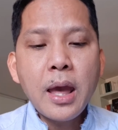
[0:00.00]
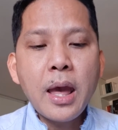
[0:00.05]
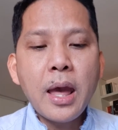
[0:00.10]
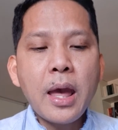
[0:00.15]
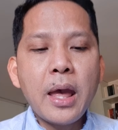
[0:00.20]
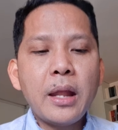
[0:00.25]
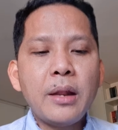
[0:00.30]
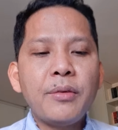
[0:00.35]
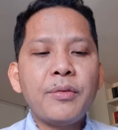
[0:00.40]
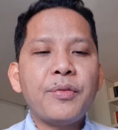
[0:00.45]

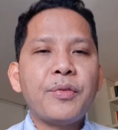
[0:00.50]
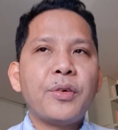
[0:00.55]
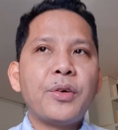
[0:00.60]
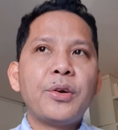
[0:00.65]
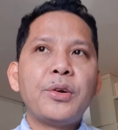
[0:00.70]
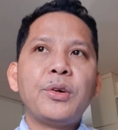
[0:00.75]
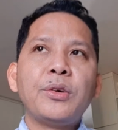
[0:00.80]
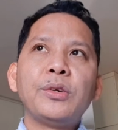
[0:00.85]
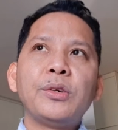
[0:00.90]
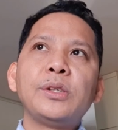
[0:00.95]
And
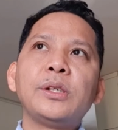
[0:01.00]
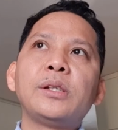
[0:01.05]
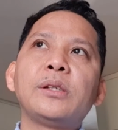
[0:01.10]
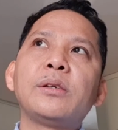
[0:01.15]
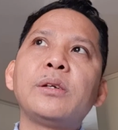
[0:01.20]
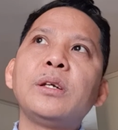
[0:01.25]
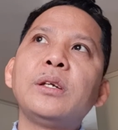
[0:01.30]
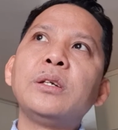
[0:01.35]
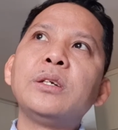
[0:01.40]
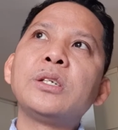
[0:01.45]
for those
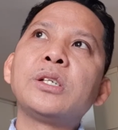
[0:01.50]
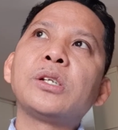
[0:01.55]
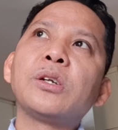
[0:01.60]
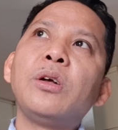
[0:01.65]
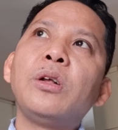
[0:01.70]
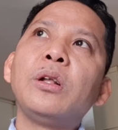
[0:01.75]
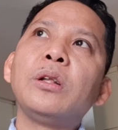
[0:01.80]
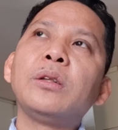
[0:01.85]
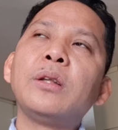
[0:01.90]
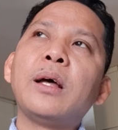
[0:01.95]
3 years
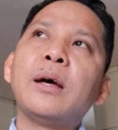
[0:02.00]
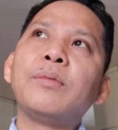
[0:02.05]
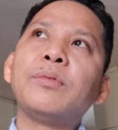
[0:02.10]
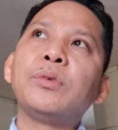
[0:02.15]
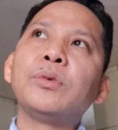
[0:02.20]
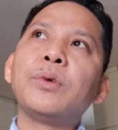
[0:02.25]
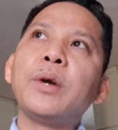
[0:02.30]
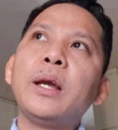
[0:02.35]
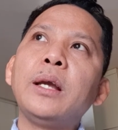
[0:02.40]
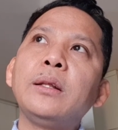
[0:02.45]
old up
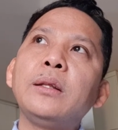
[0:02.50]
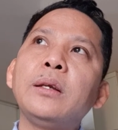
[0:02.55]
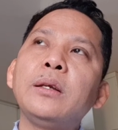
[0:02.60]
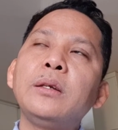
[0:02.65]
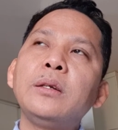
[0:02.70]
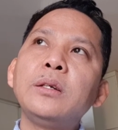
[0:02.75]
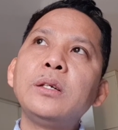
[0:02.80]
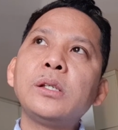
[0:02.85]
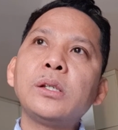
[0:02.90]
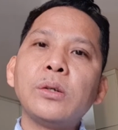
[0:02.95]
to
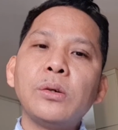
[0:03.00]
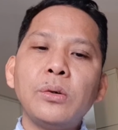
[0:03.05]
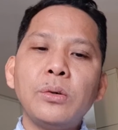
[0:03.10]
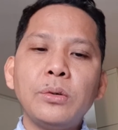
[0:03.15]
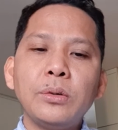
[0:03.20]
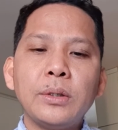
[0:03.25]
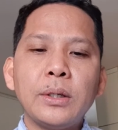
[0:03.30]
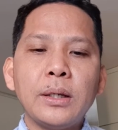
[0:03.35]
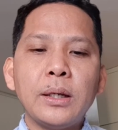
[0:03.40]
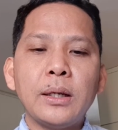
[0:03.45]
18 years
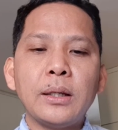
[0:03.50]
old,